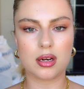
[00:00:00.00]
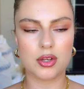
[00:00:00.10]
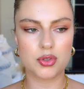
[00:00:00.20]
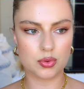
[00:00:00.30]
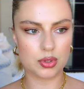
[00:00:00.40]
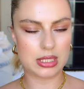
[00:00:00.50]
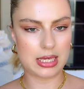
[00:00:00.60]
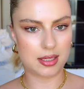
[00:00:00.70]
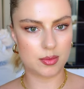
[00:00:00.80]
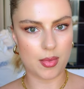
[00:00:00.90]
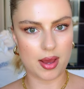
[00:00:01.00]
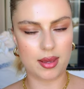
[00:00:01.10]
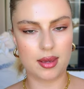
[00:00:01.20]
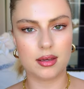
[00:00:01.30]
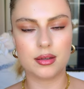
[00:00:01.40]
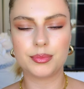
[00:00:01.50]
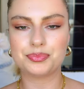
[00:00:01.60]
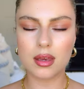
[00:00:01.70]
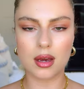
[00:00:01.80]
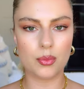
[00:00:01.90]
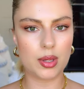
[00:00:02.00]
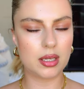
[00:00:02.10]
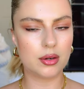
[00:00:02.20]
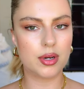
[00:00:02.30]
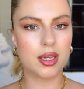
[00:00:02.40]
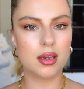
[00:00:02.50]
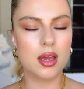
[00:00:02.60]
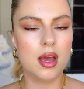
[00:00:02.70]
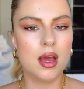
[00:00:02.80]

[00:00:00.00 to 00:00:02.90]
I should get my um, yeah wedding ring